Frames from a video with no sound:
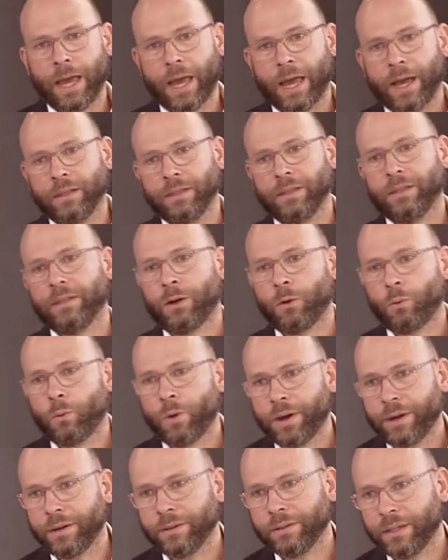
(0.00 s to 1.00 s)
And there
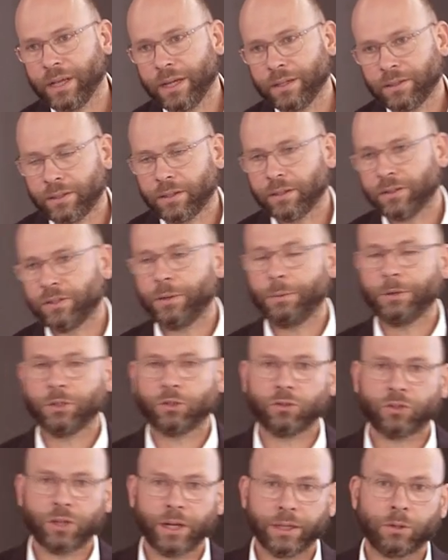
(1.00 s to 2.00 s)
were these civil
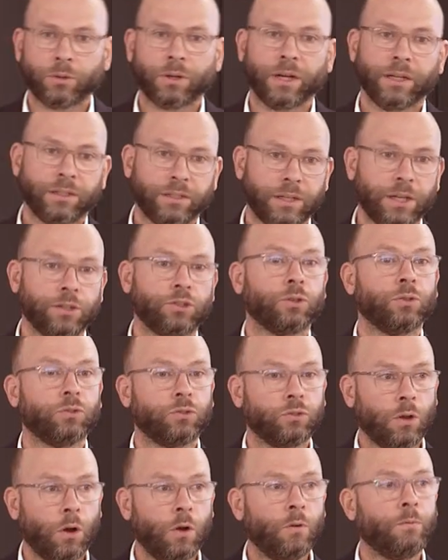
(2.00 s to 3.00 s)
society
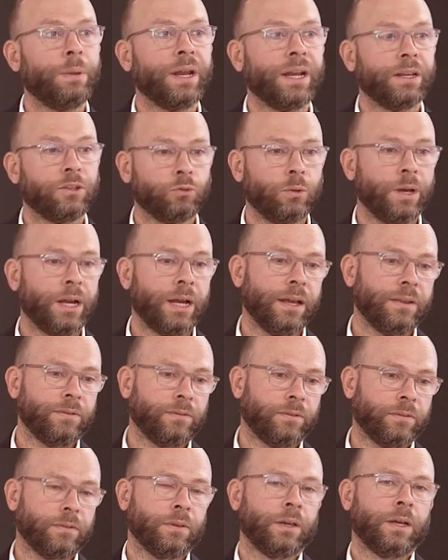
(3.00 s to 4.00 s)
organizations of
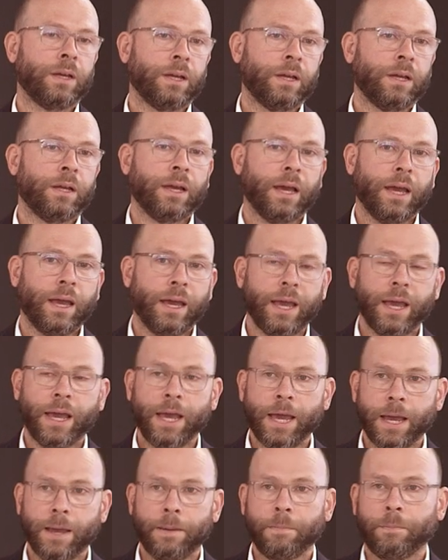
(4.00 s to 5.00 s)
Venezuelans
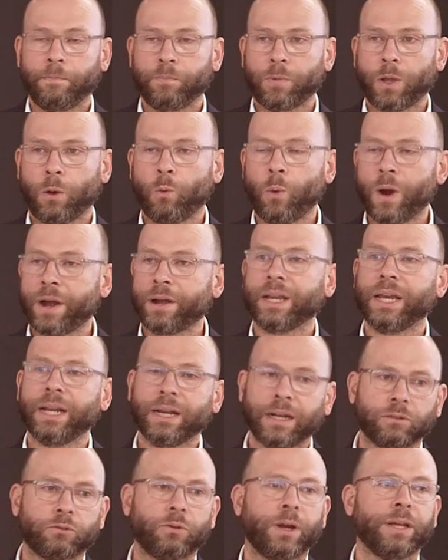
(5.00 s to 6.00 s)
um,
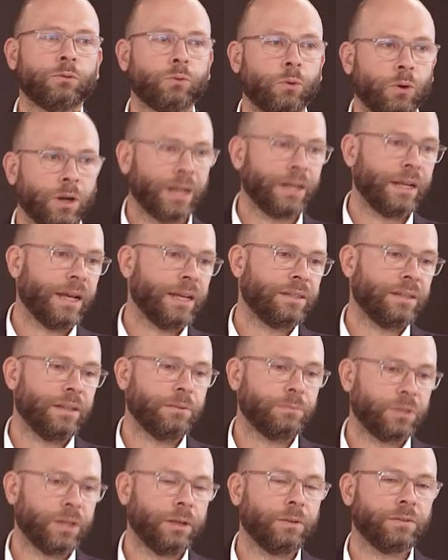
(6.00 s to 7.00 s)
working and trying to organize
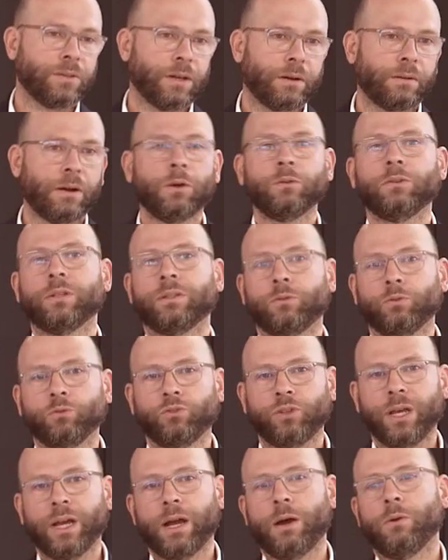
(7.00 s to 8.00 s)
themselves around to
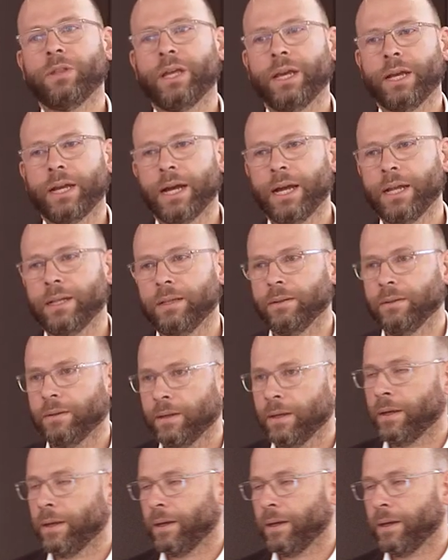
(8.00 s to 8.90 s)
see how they can